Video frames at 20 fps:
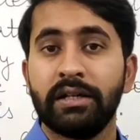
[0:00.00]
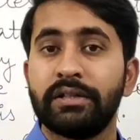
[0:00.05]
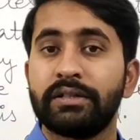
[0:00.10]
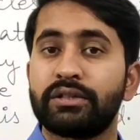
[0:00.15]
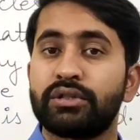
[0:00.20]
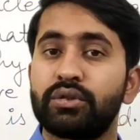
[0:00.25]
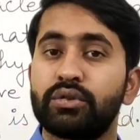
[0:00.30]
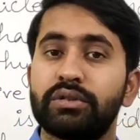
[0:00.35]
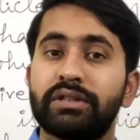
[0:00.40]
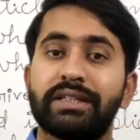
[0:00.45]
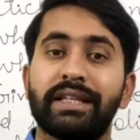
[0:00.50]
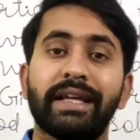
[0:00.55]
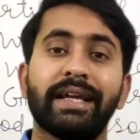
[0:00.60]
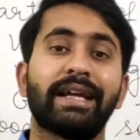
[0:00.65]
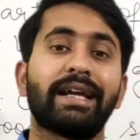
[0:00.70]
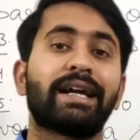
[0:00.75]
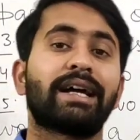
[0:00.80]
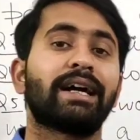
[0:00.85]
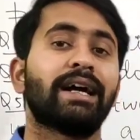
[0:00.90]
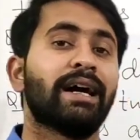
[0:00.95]
so
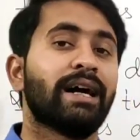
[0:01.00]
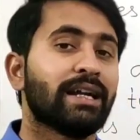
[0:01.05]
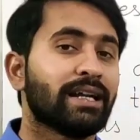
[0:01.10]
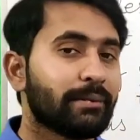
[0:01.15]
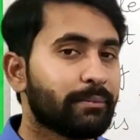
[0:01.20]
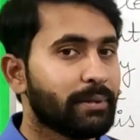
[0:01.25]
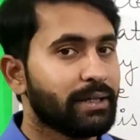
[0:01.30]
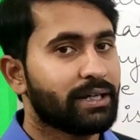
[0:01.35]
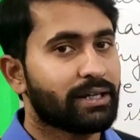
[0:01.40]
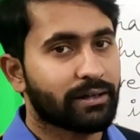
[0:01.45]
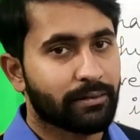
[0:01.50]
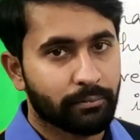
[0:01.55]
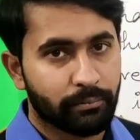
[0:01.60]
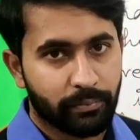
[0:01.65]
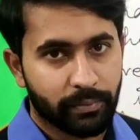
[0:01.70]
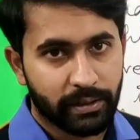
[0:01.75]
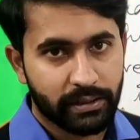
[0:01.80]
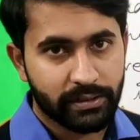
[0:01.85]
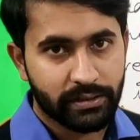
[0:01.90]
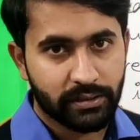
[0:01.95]
they can't be
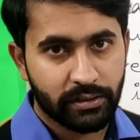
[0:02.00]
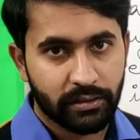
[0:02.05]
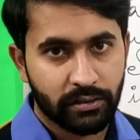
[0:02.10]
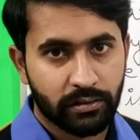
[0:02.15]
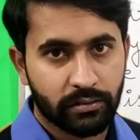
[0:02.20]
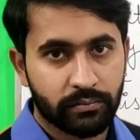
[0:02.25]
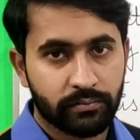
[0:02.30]
compressed,